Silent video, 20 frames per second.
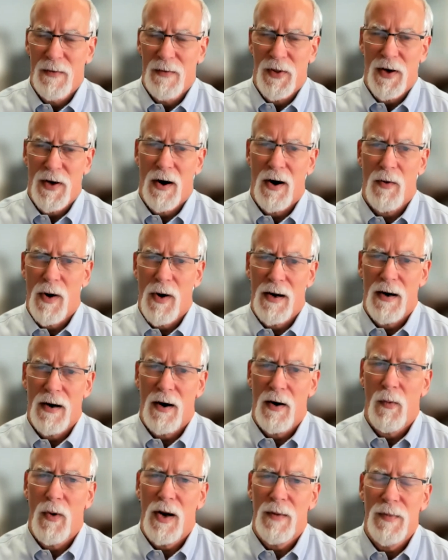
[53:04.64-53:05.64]
with
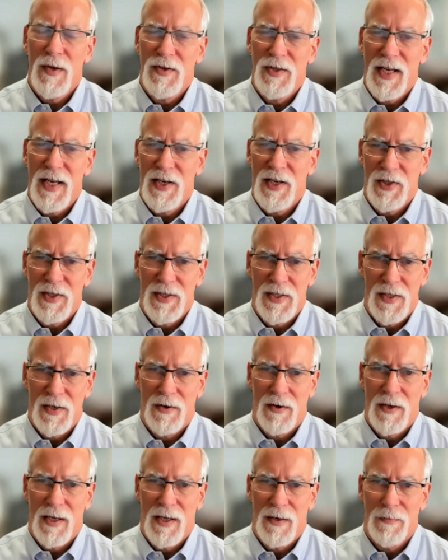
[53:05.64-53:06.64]
RYR1 mutations,
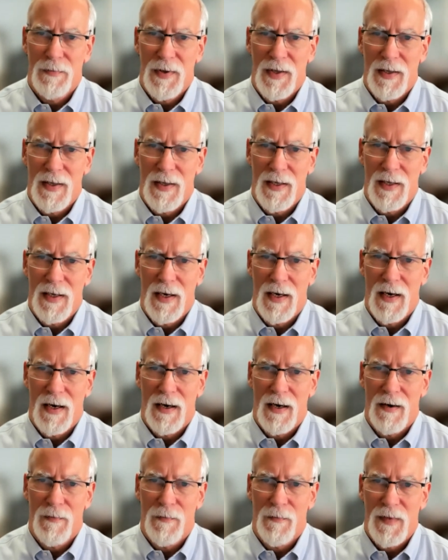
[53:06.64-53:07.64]
there can be
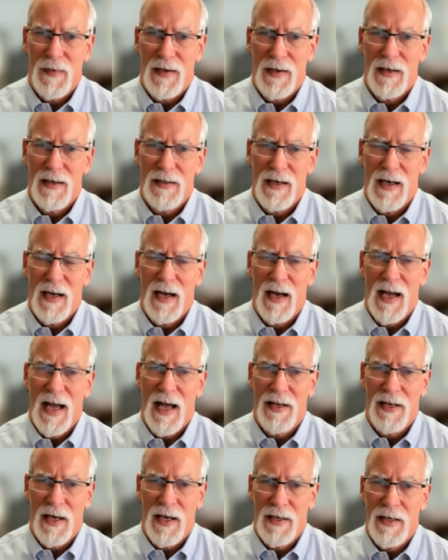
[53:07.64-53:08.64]
um,
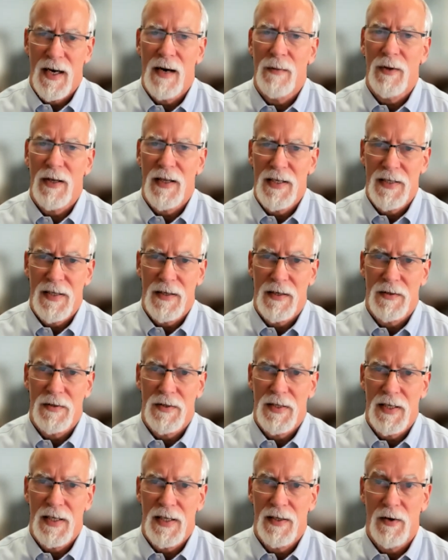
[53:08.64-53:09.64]
anomalies that are
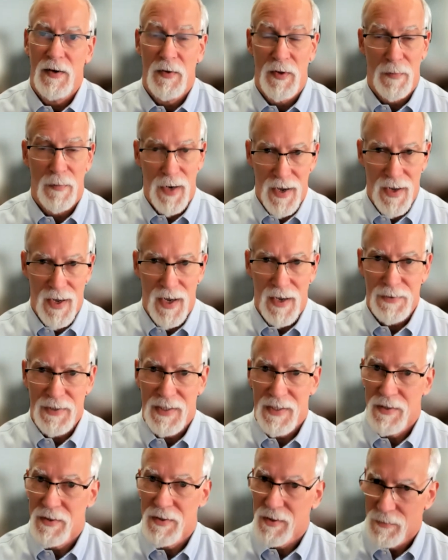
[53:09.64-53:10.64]
seen on the
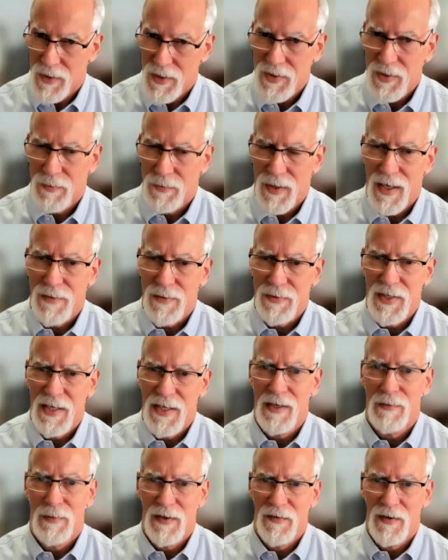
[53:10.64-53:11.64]
biopsy. So the muscle biopsy
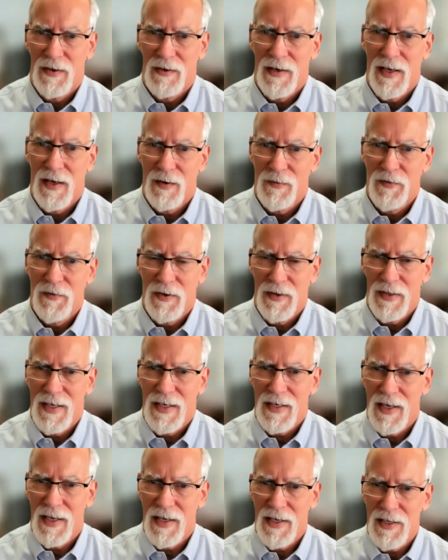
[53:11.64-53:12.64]
can be very helpful in
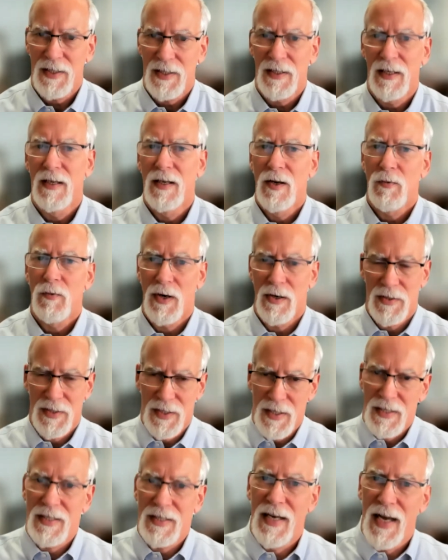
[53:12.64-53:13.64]
that case, whereas
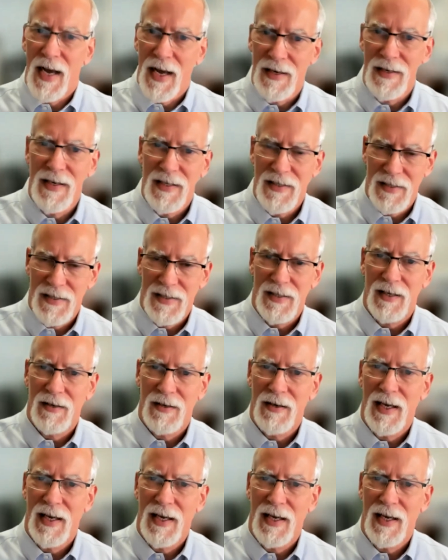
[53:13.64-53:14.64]
it's not
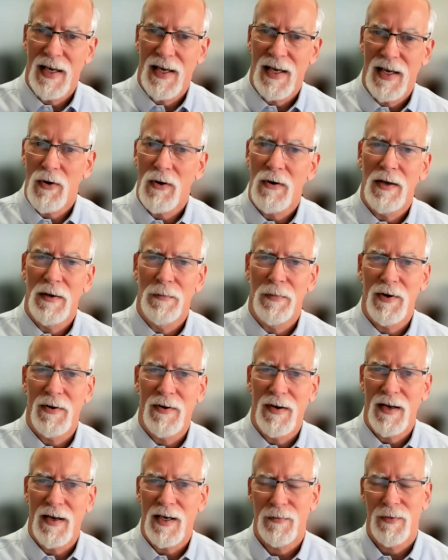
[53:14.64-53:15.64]
necessary anymore in
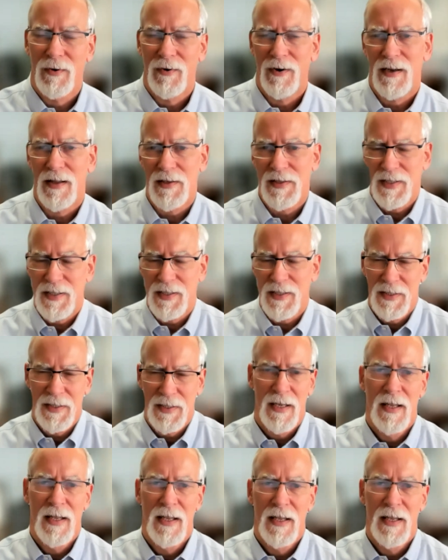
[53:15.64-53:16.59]
periodic paralysis.